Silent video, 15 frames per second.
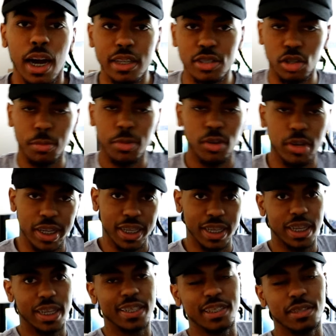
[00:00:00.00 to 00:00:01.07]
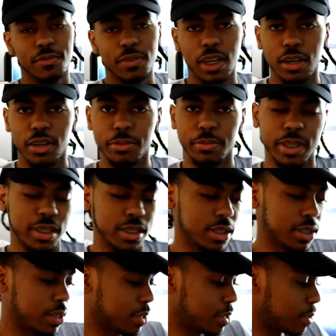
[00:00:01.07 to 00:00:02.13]
All right, so I'm gonna go ahead and end this vlog, man.
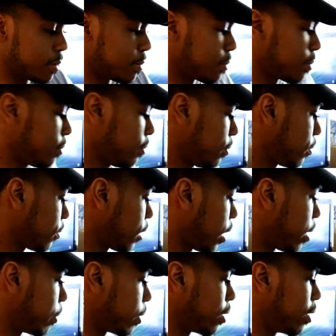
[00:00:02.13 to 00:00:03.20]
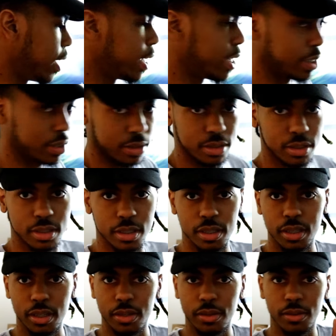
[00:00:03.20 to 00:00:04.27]
Um, I'm gonna go ahead and
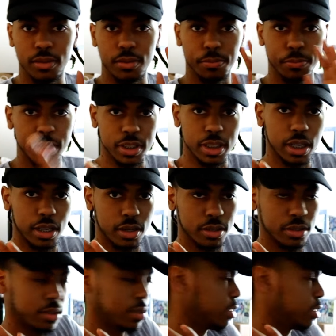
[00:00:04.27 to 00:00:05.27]
put y'all